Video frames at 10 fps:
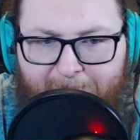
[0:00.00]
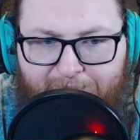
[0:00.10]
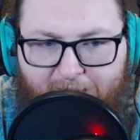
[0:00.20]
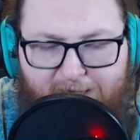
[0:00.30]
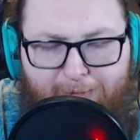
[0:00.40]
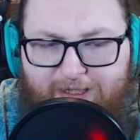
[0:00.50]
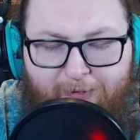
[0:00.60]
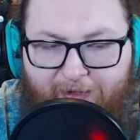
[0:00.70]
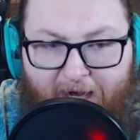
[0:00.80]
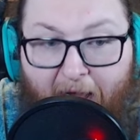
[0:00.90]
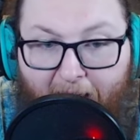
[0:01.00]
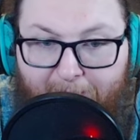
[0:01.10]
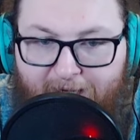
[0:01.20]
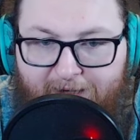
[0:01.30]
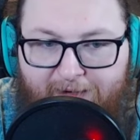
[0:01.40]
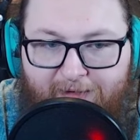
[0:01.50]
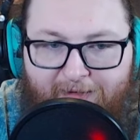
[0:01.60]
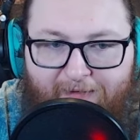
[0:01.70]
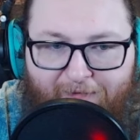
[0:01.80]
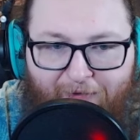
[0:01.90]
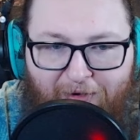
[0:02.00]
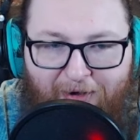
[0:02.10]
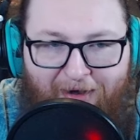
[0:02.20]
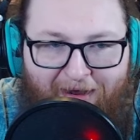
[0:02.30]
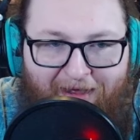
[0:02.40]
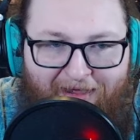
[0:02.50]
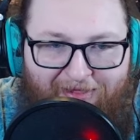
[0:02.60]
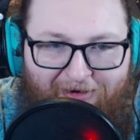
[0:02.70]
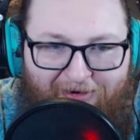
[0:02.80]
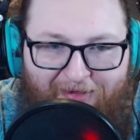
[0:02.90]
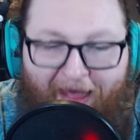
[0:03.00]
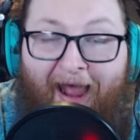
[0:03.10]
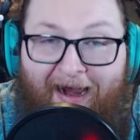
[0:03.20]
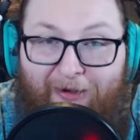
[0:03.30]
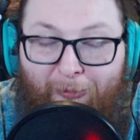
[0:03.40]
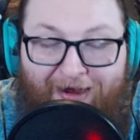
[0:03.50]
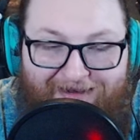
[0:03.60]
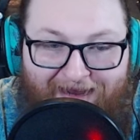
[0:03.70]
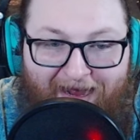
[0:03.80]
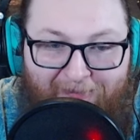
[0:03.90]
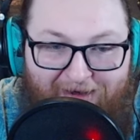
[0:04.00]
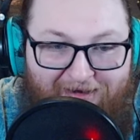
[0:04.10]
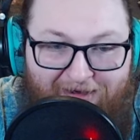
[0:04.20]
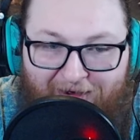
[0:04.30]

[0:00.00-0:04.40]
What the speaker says: Especially when the common for Lurie, the Hack 1 common,